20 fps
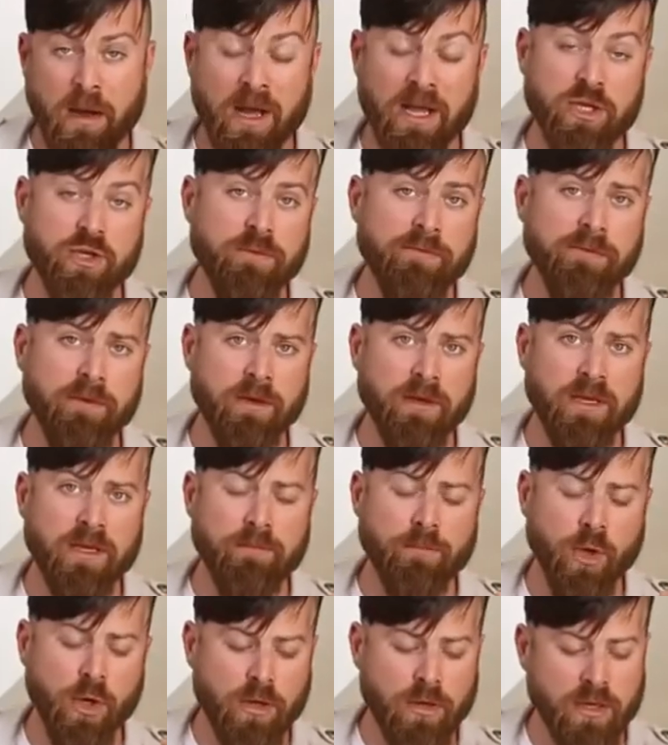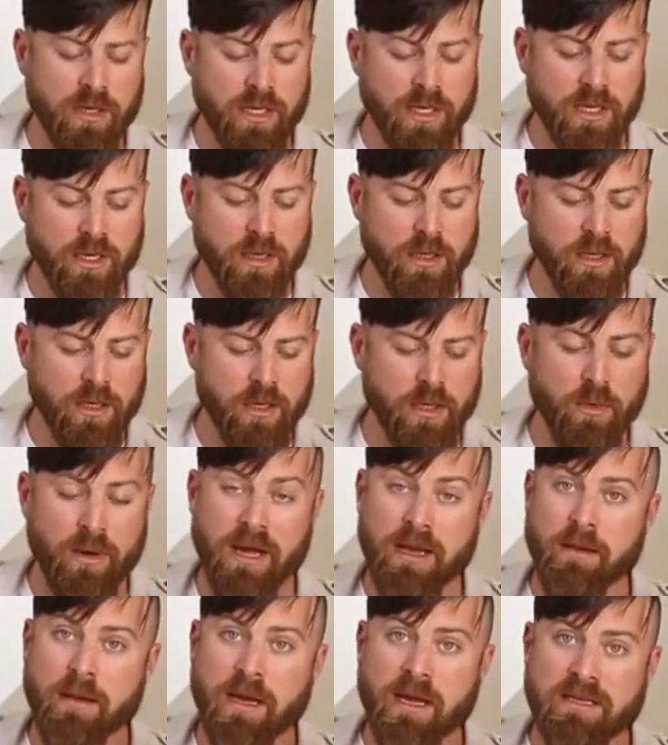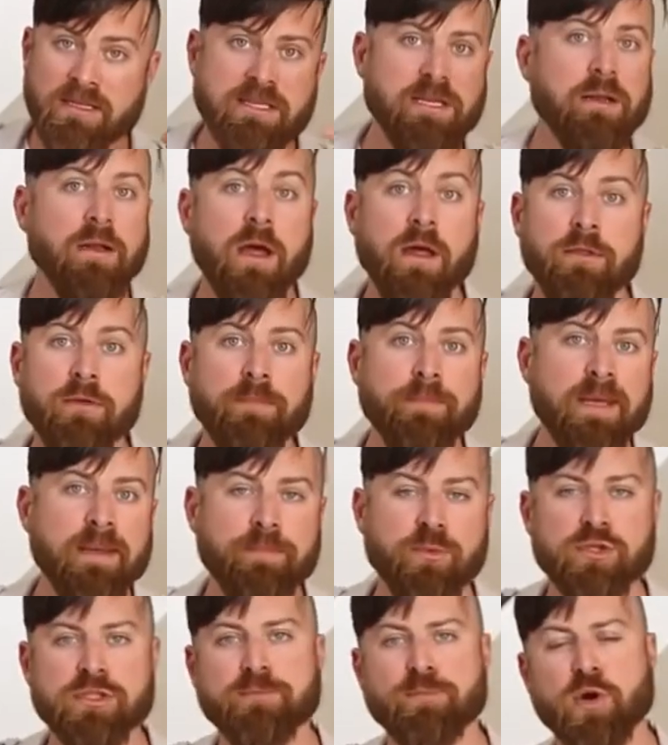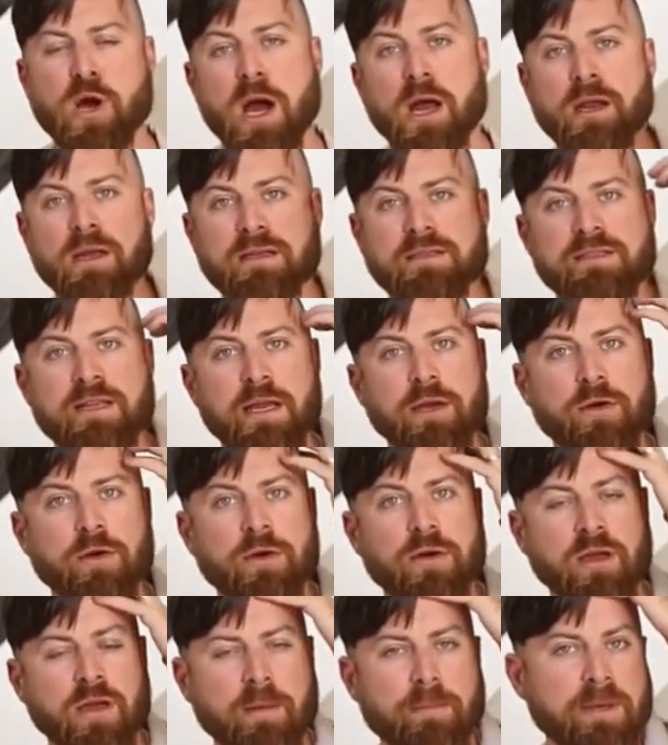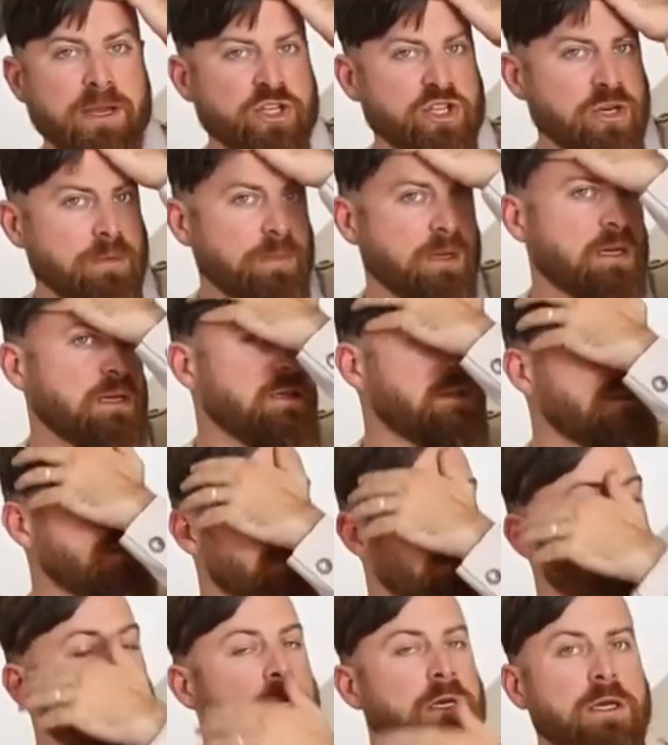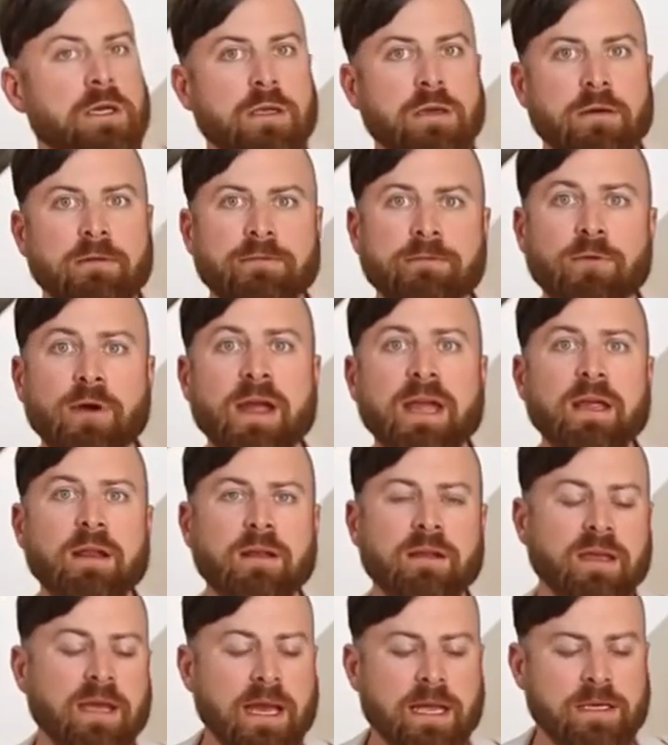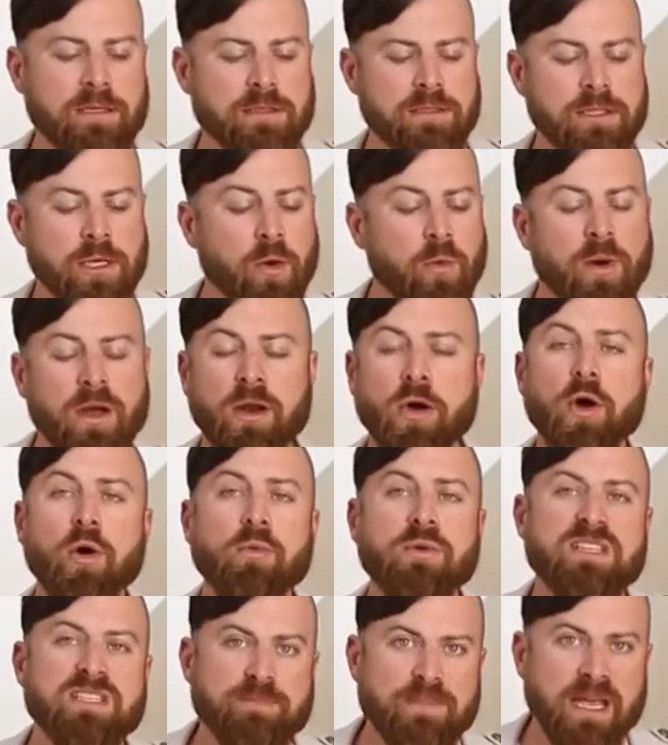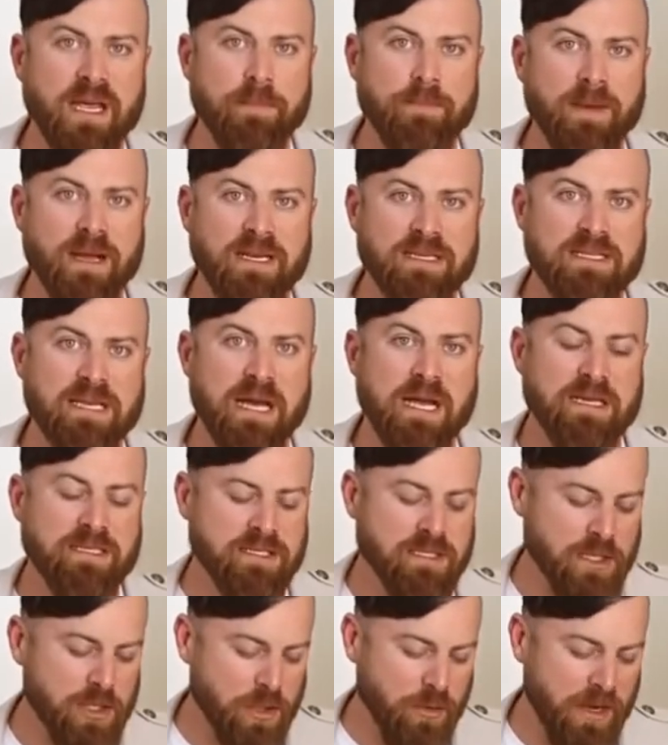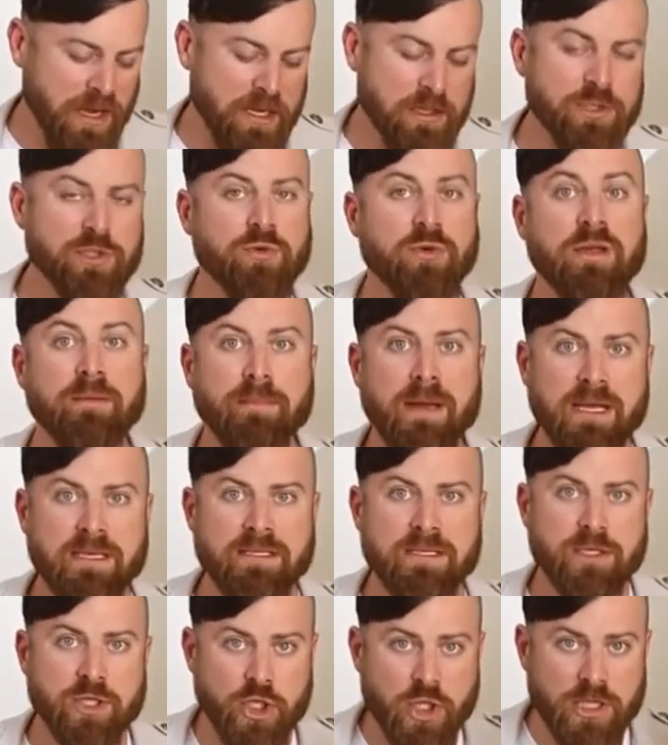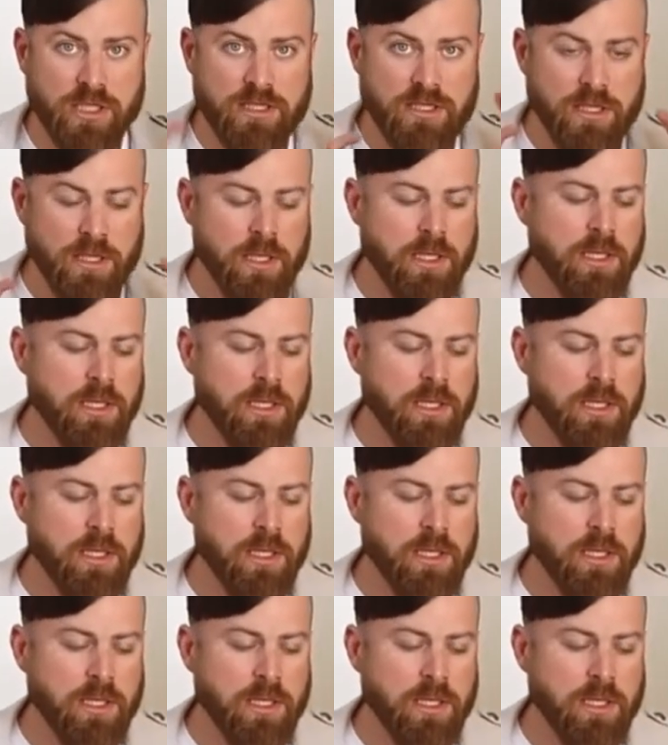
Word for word: I do affiliate marketing. You know, I sell other people's products and earn a commission because, you know, frankly, I don't want to always be at my desk, you know, answering messages.